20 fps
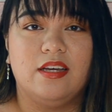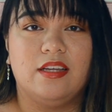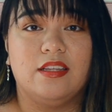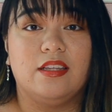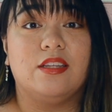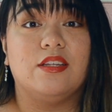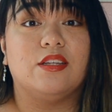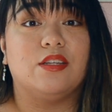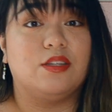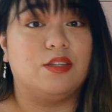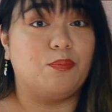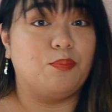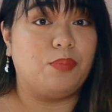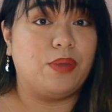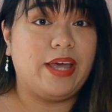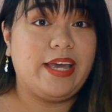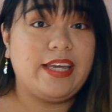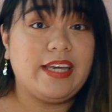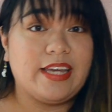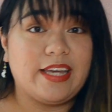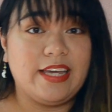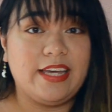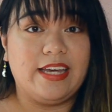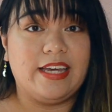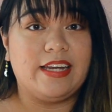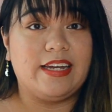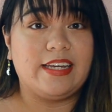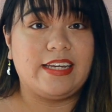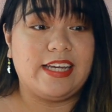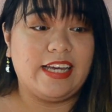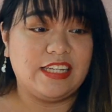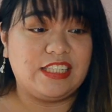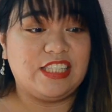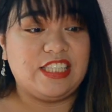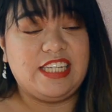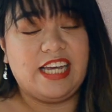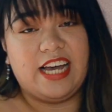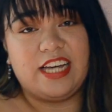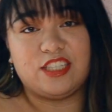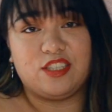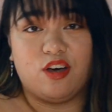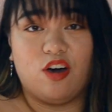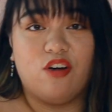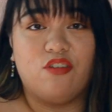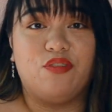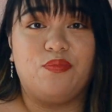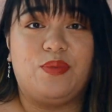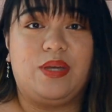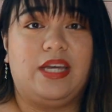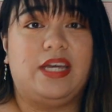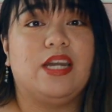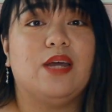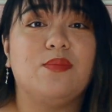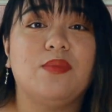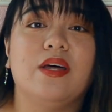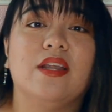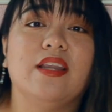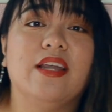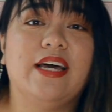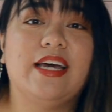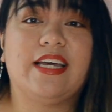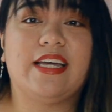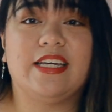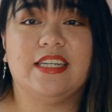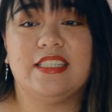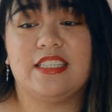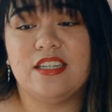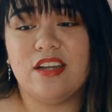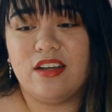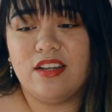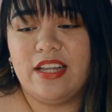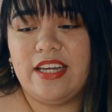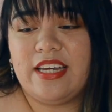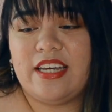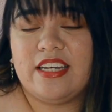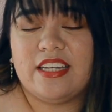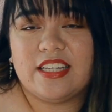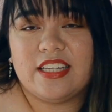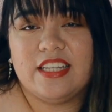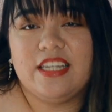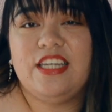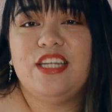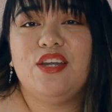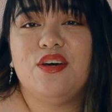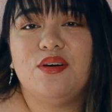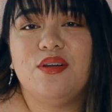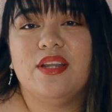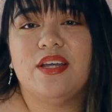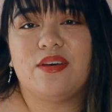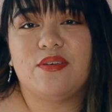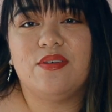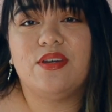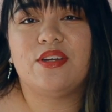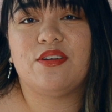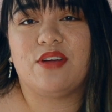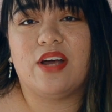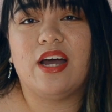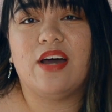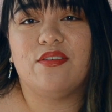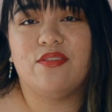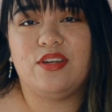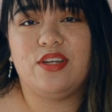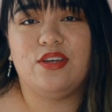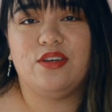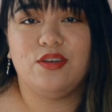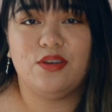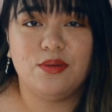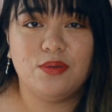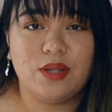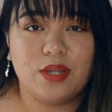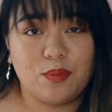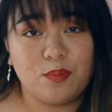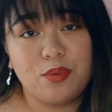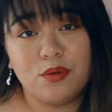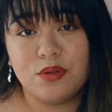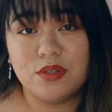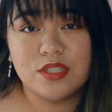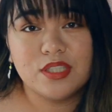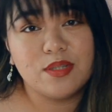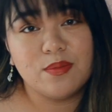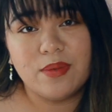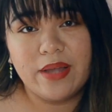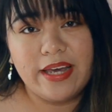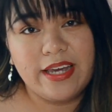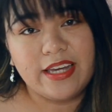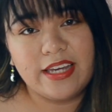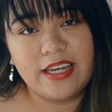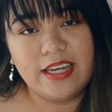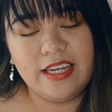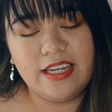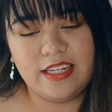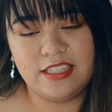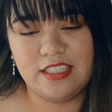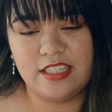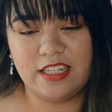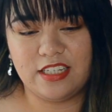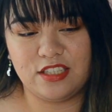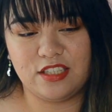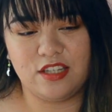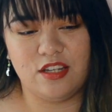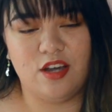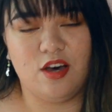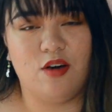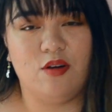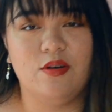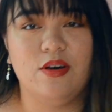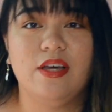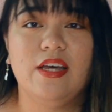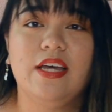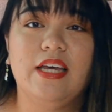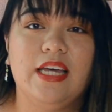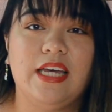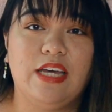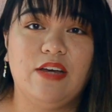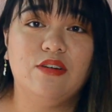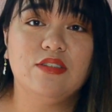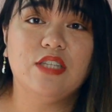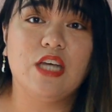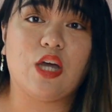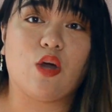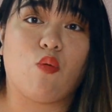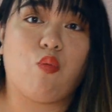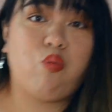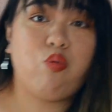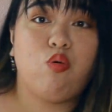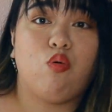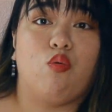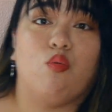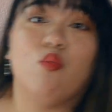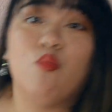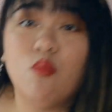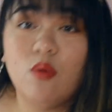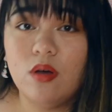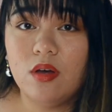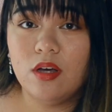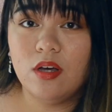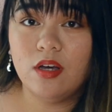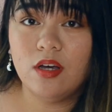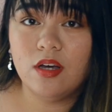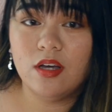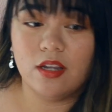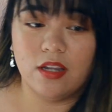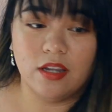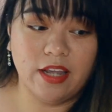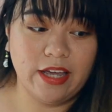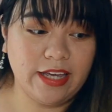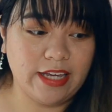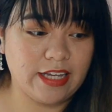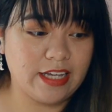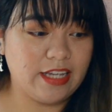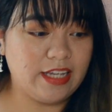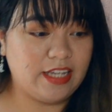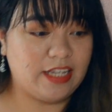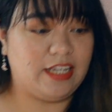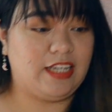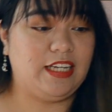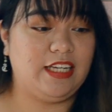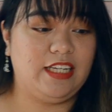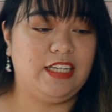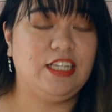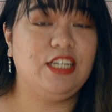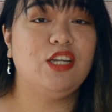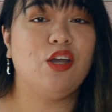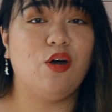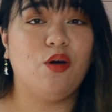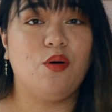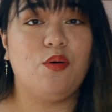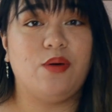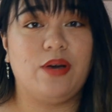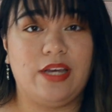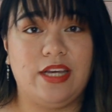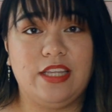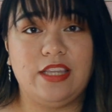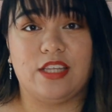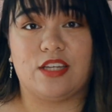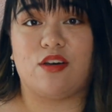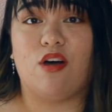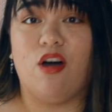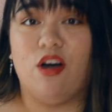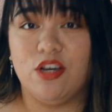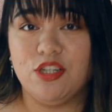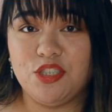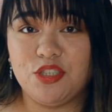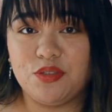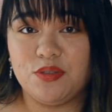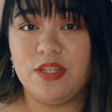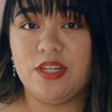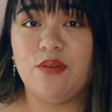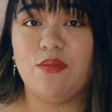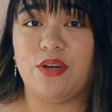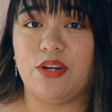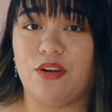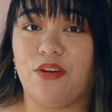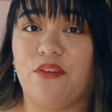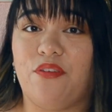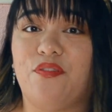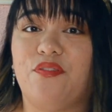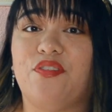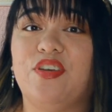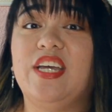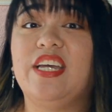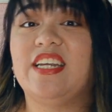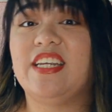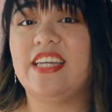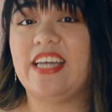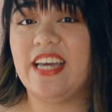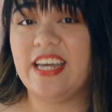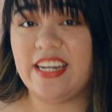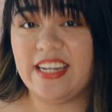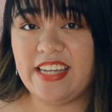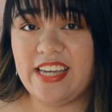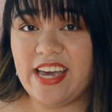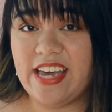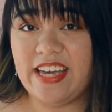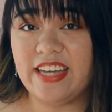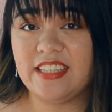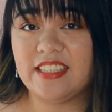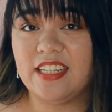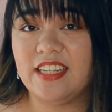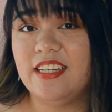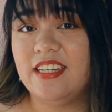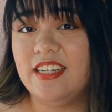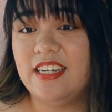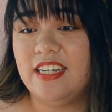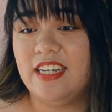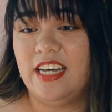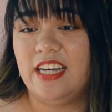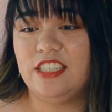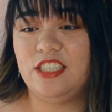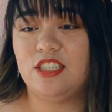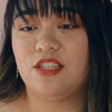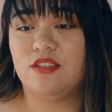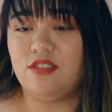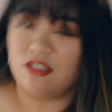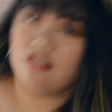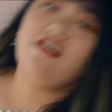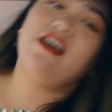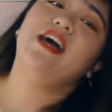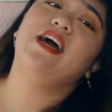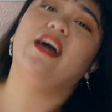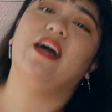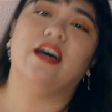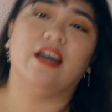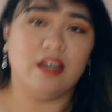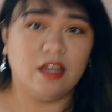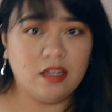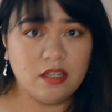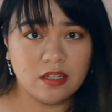the blanket gets yanked off me, and I'm not like, it's not like, you know, like when gravity like pulls the blanket, it's like slow. It was like, you know, in The Conjuring when her feet get yanked and she goes, ah.